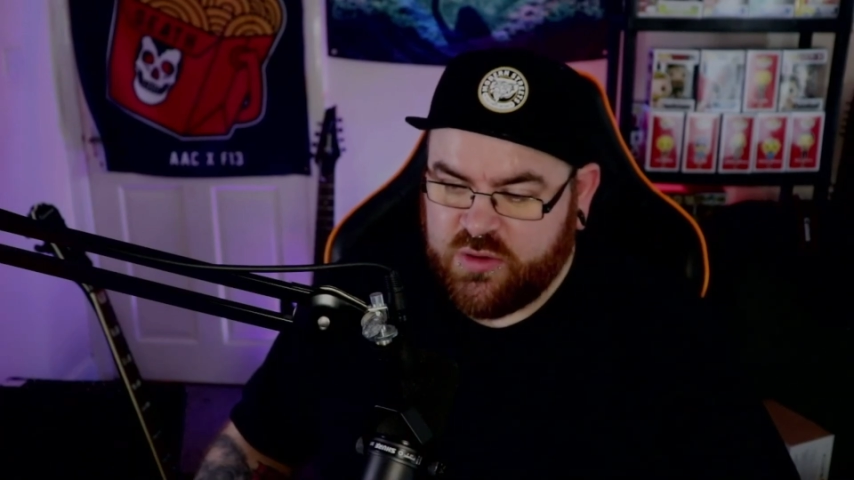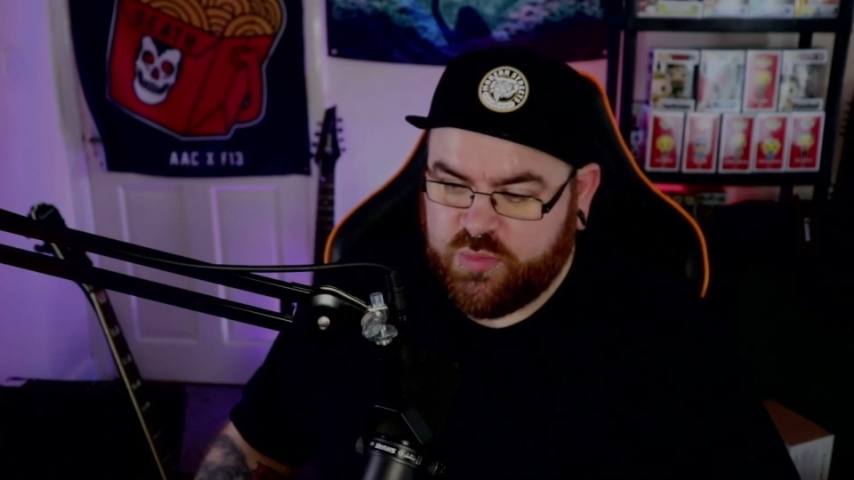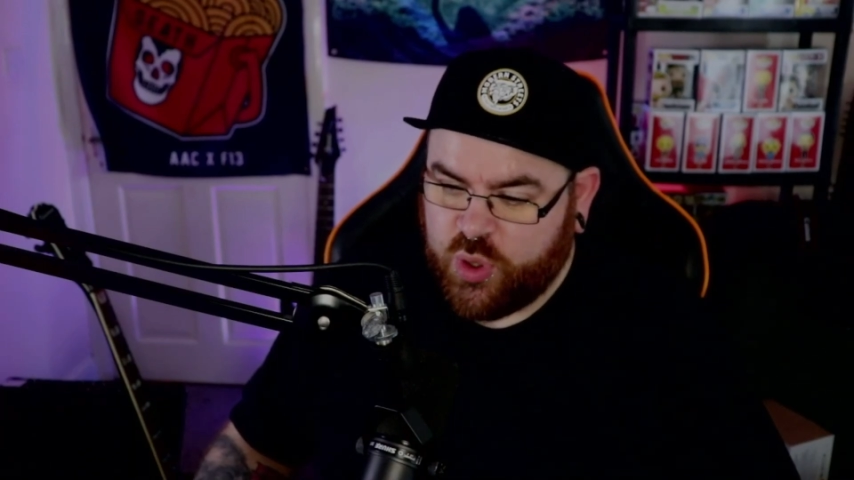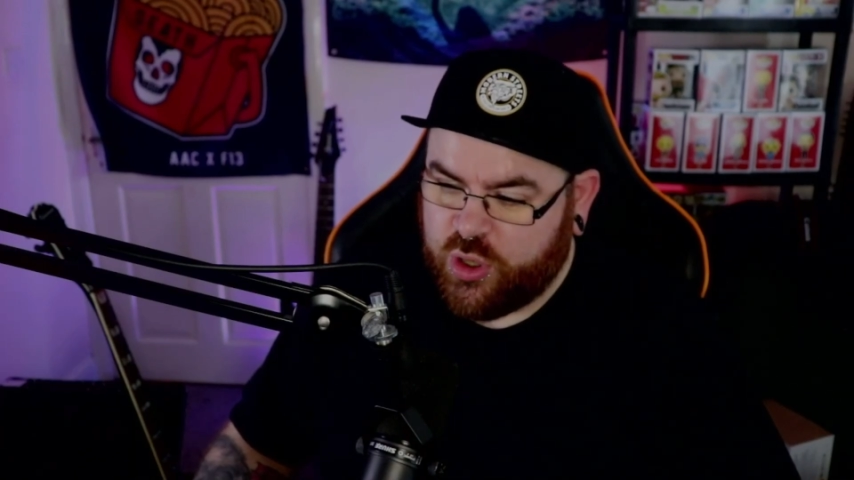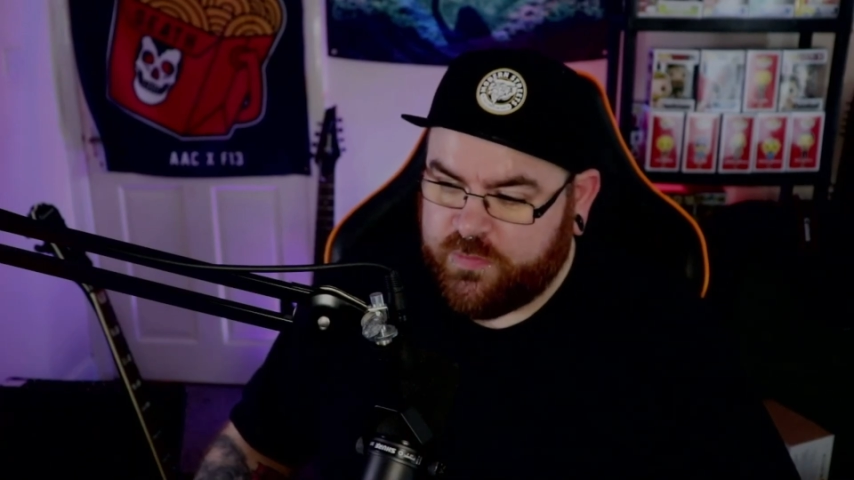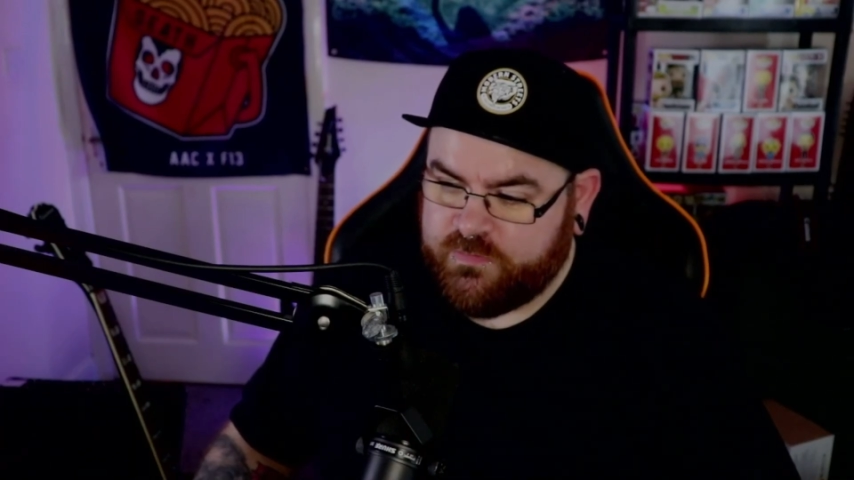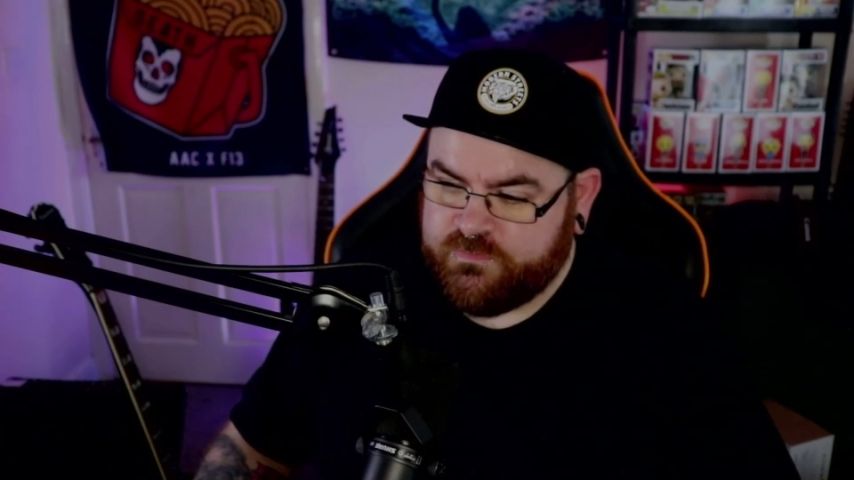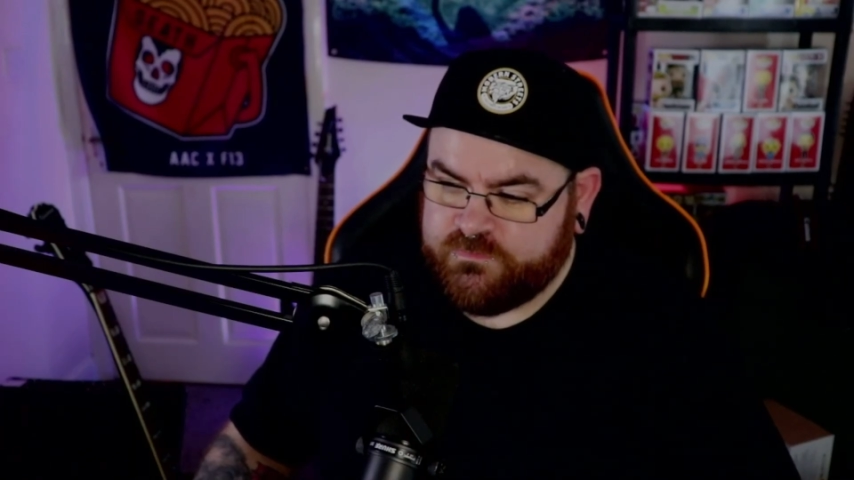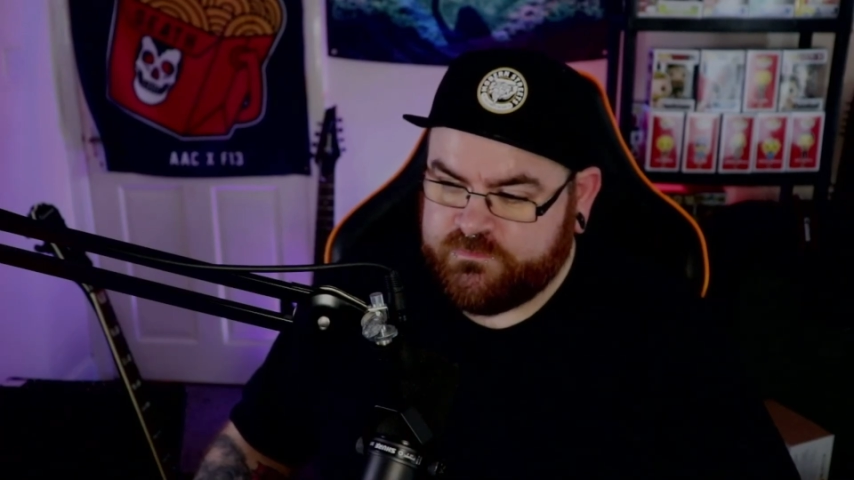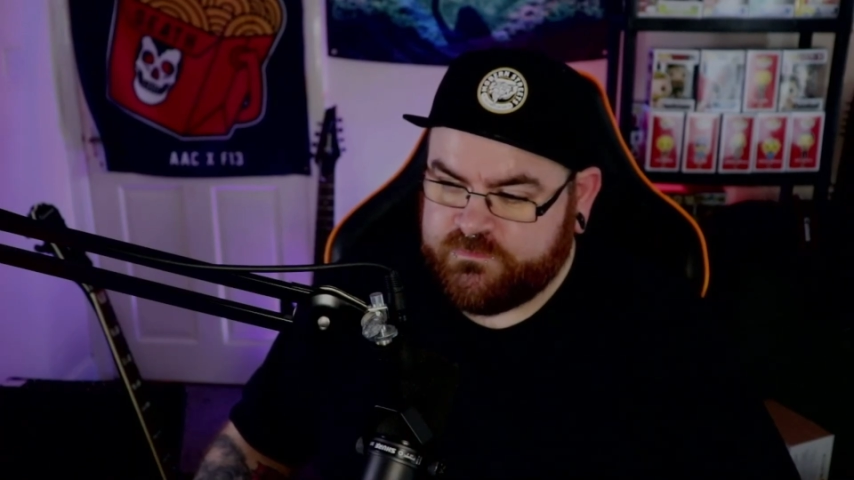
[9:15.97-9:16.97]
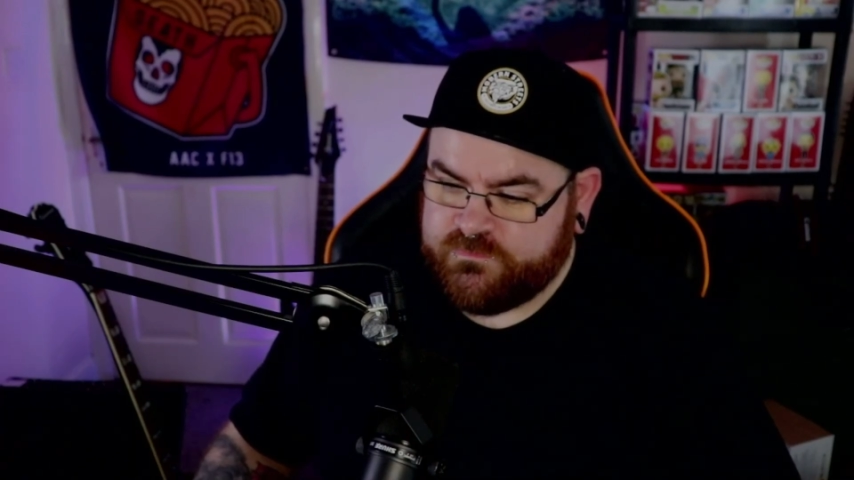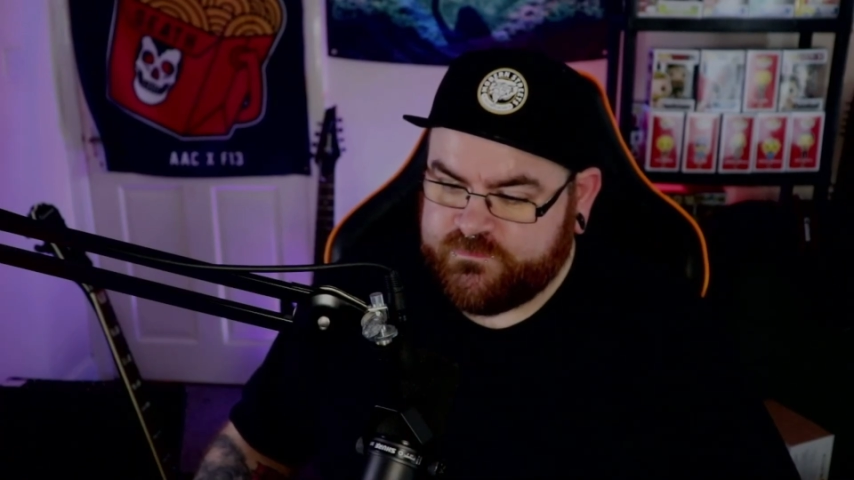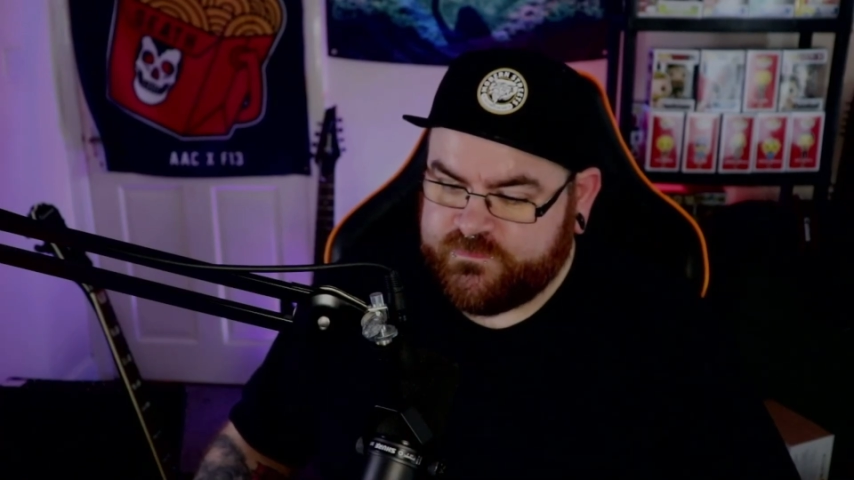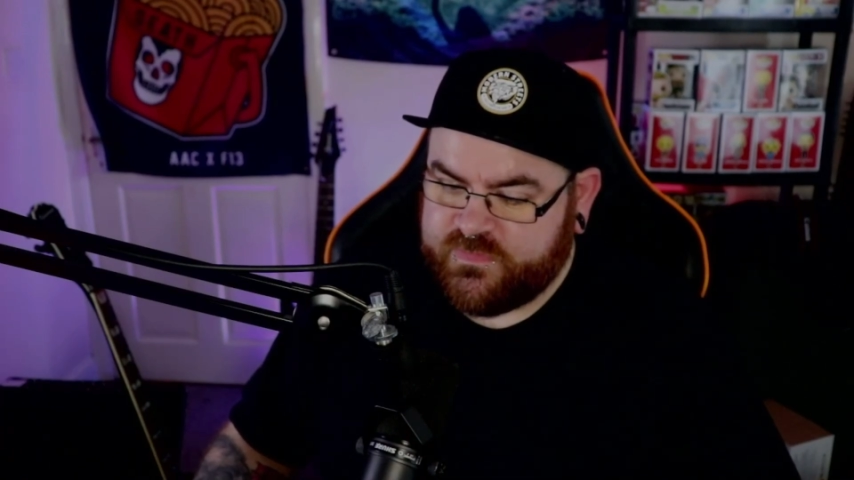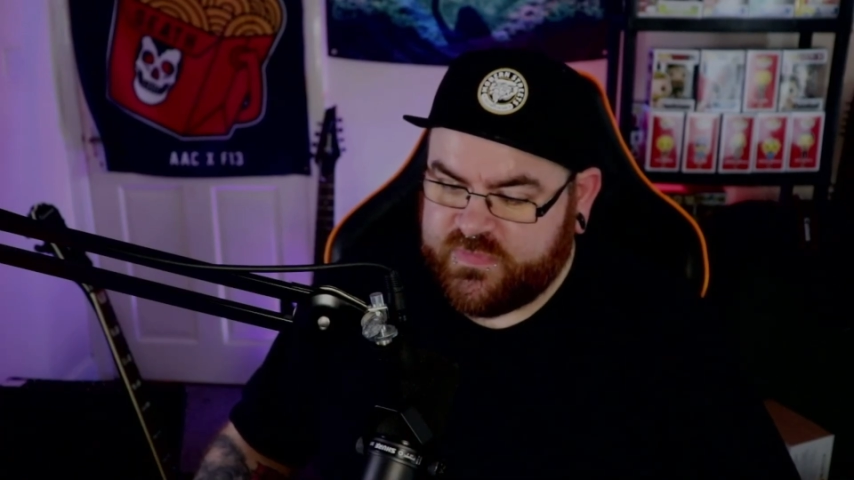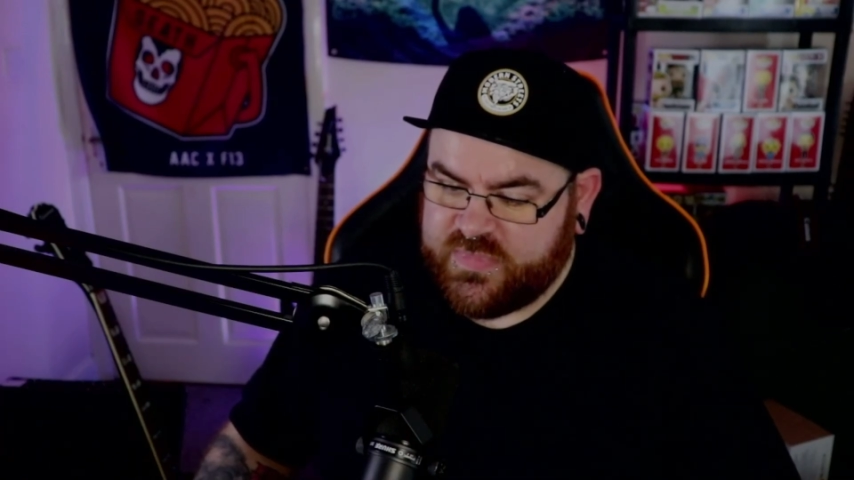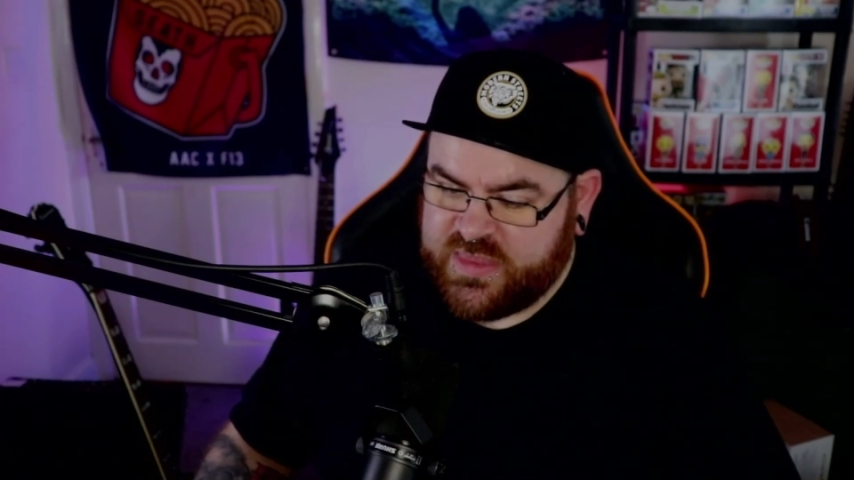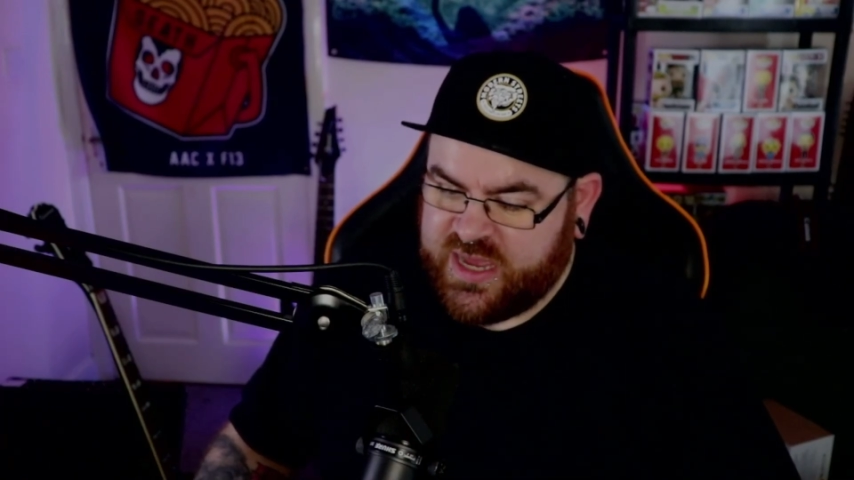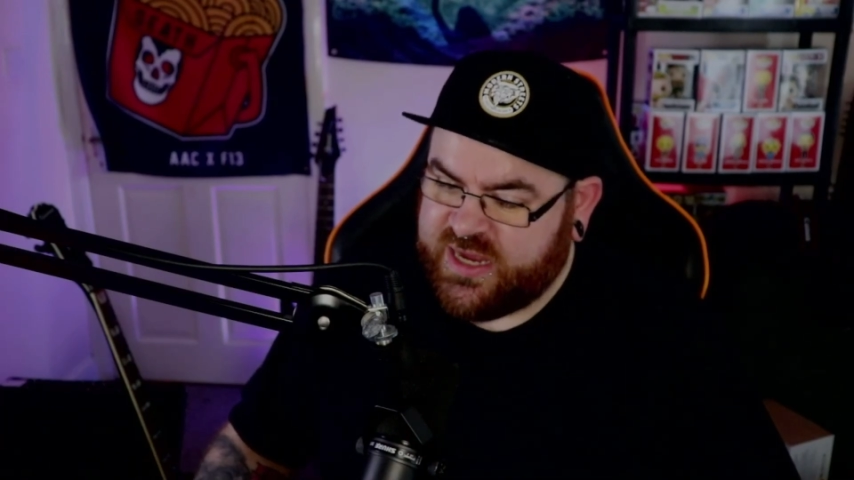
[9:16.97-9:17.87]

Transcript: But that